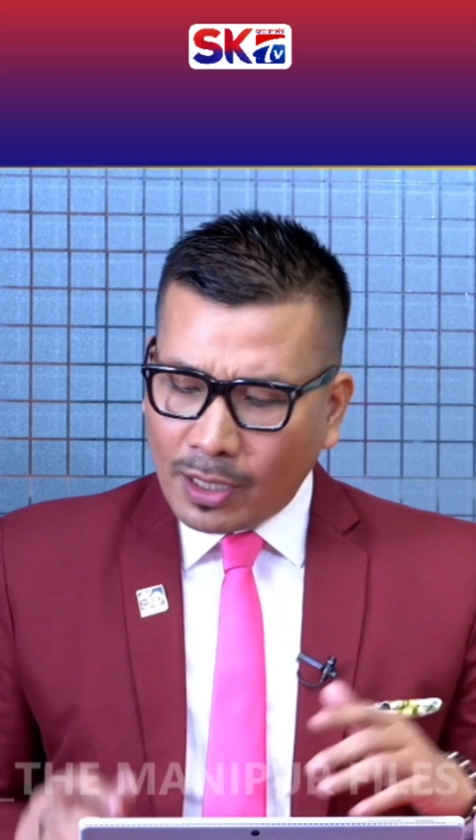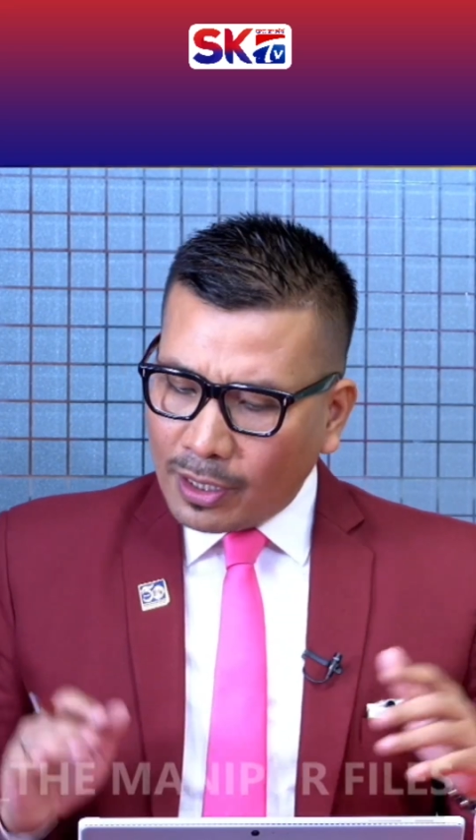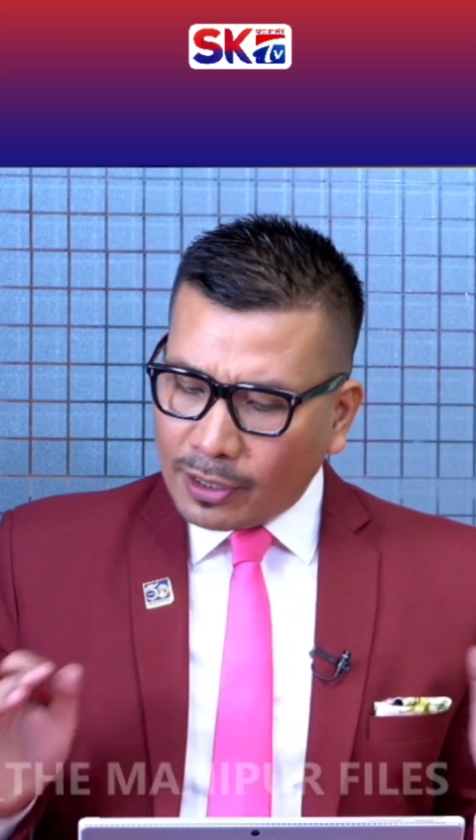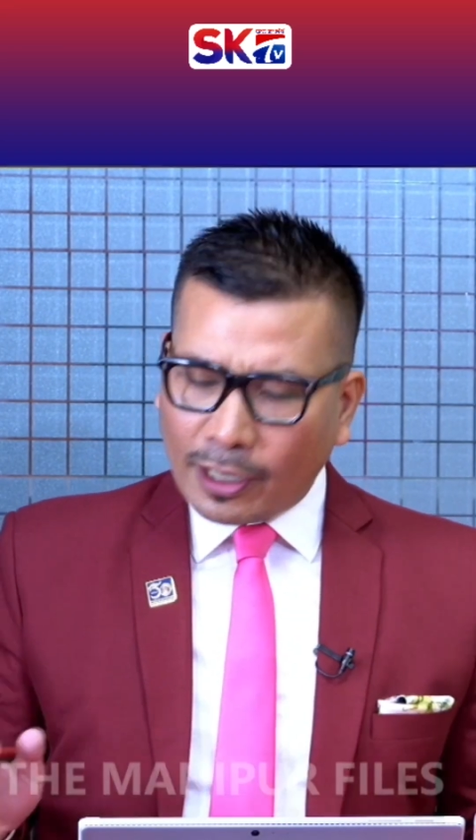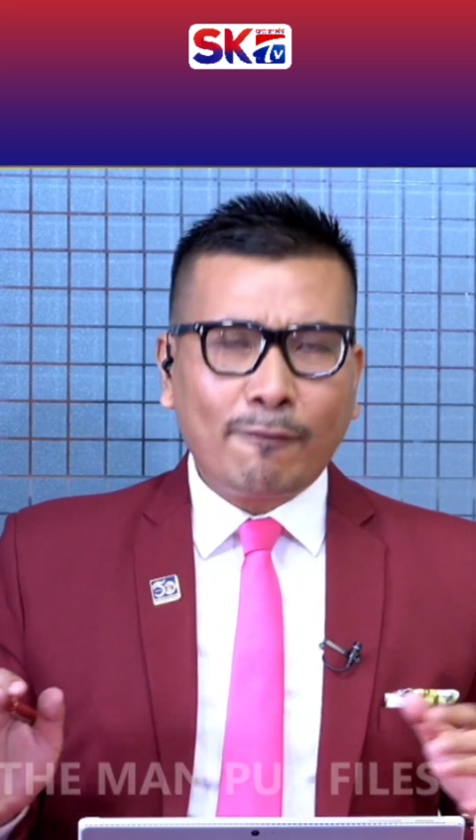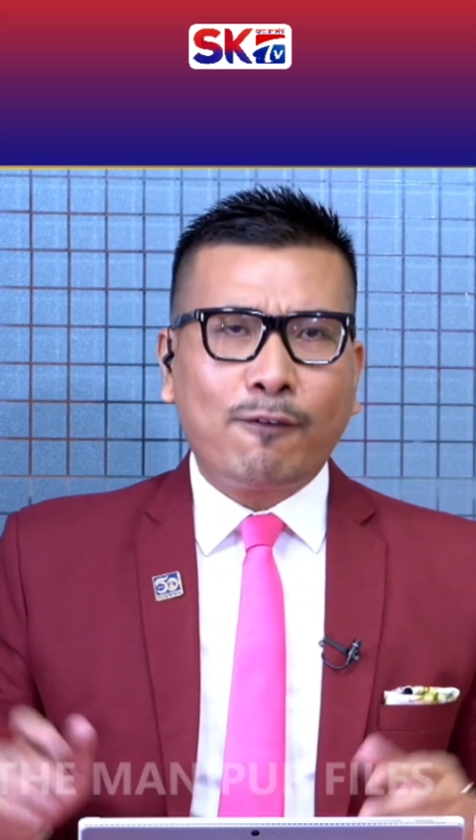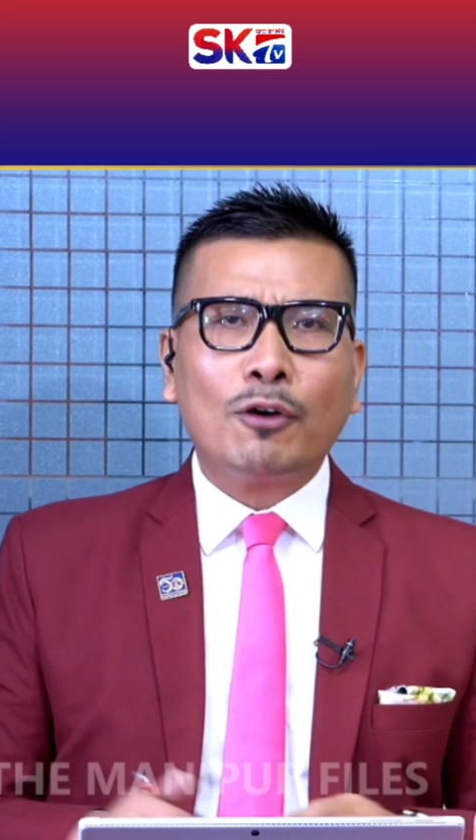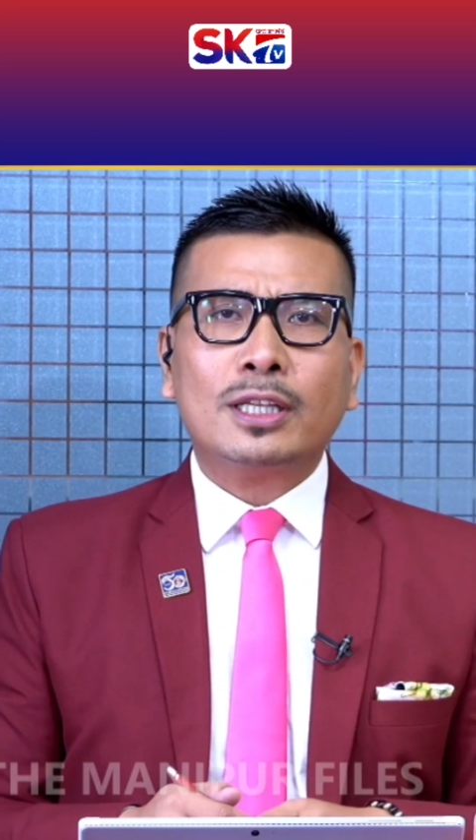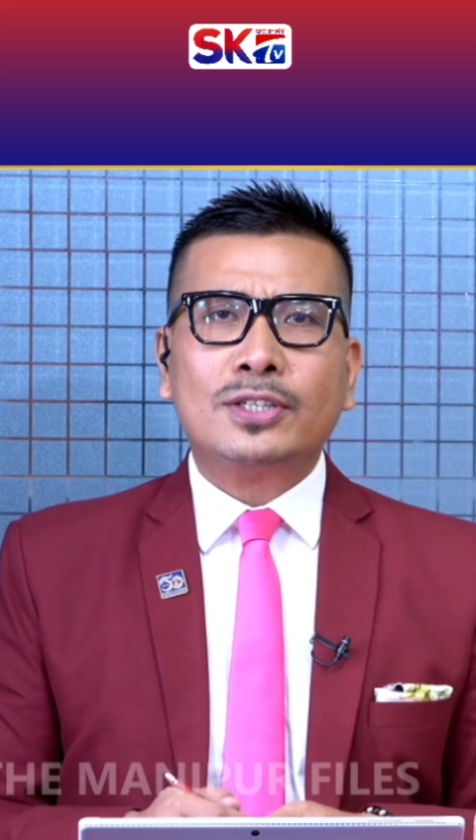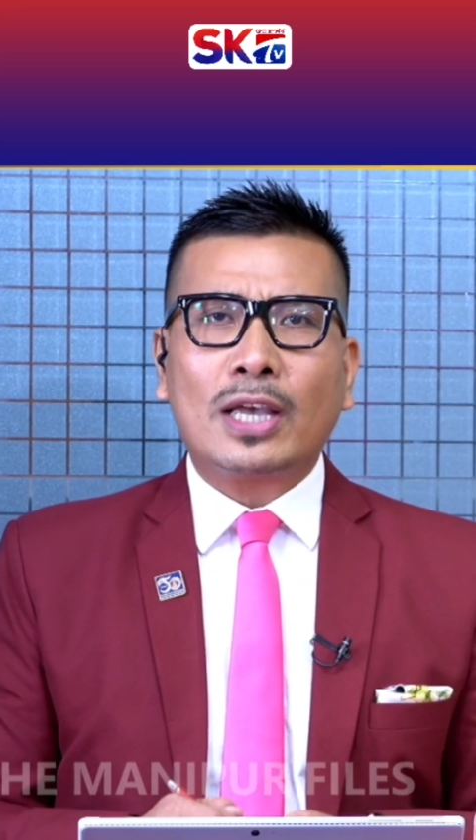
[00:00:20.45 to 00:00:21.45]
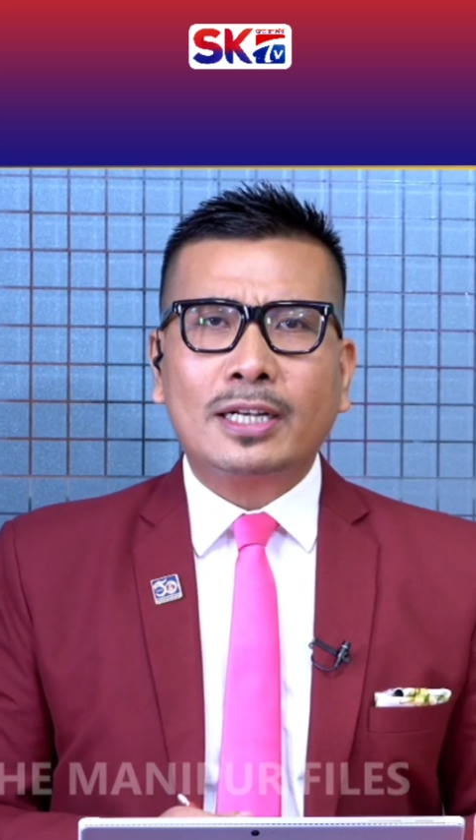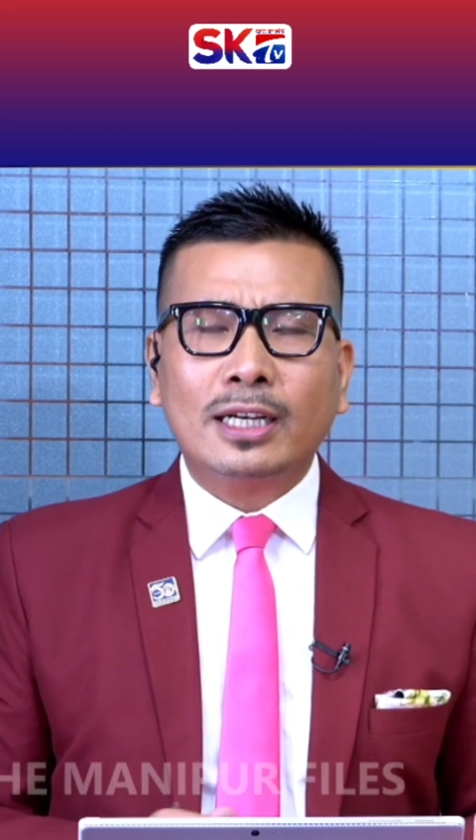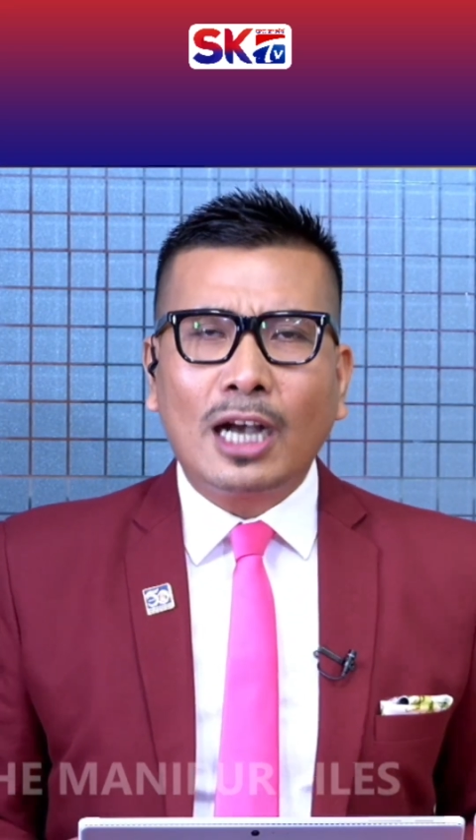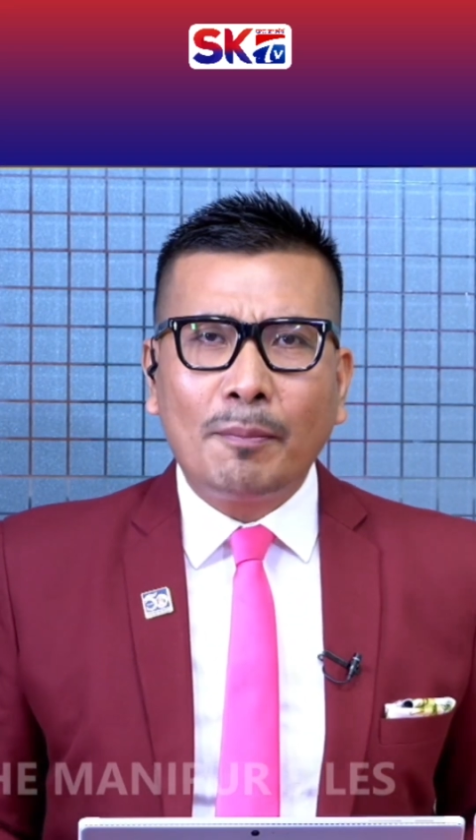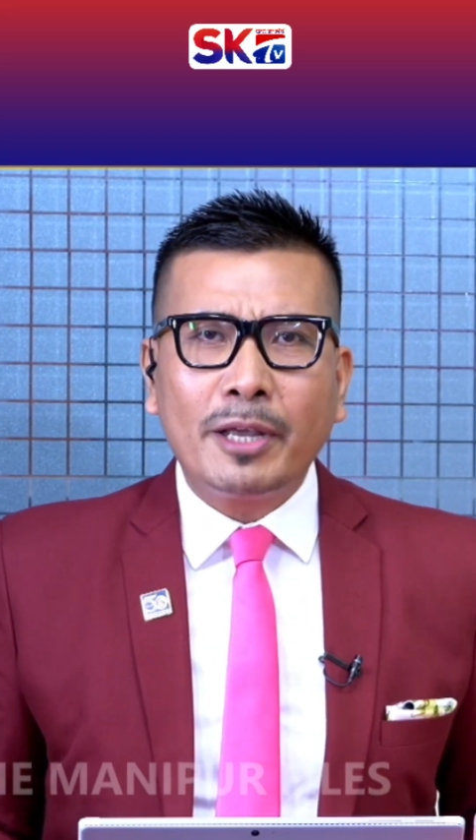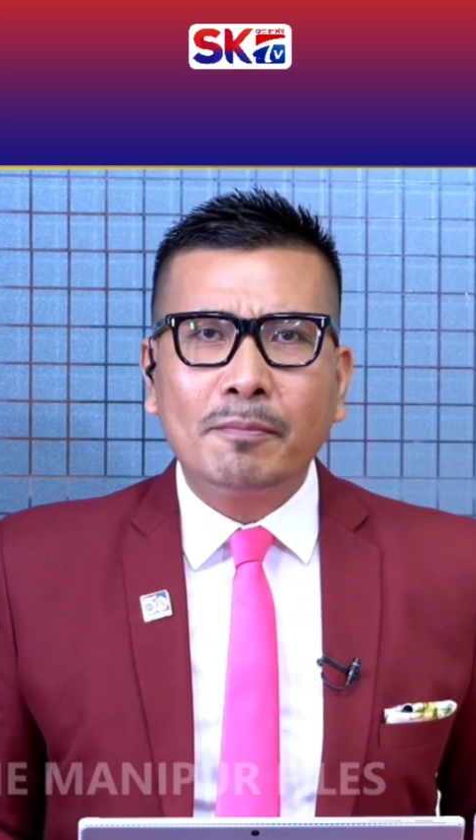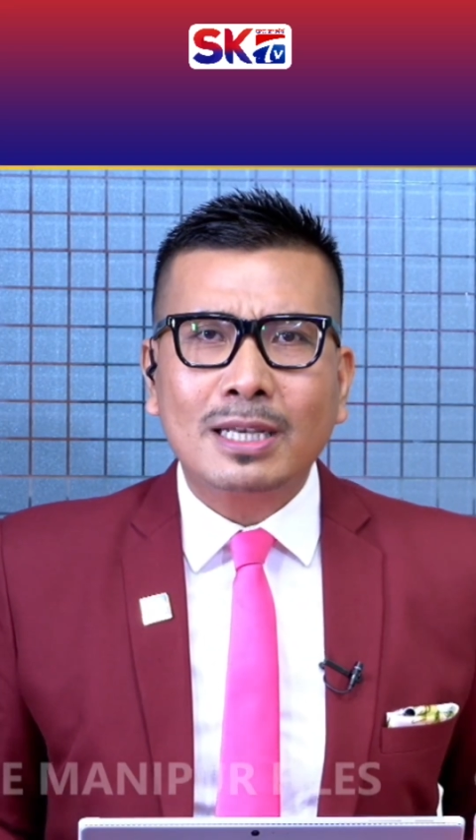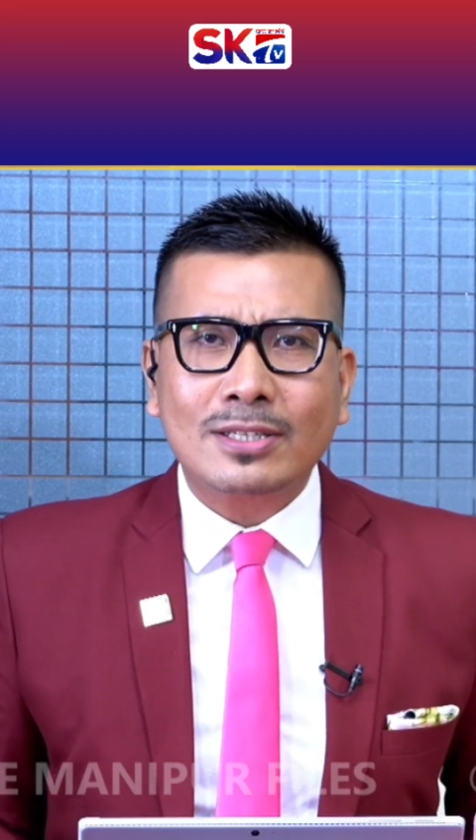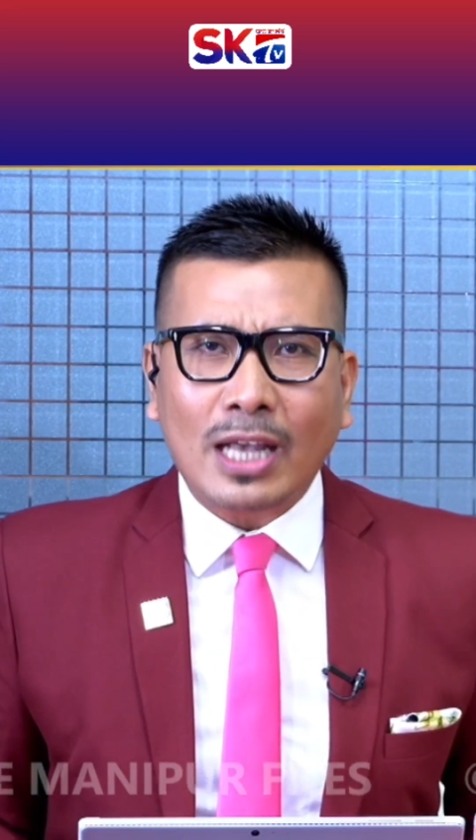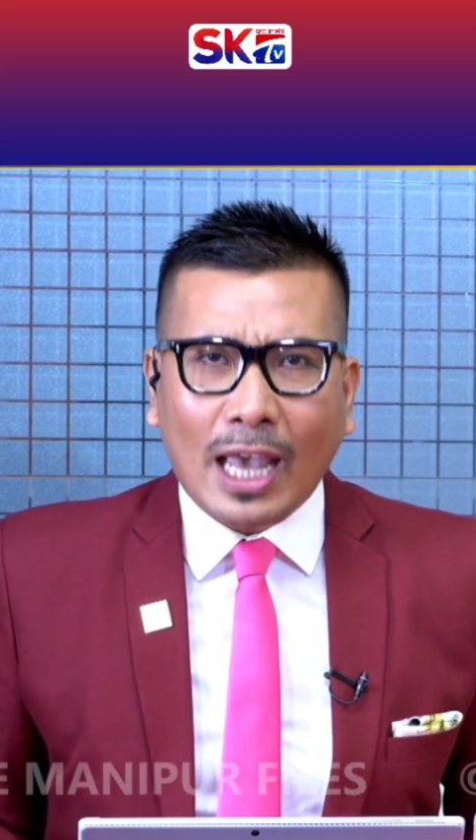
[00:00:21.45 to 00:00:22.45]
Therefore the central government must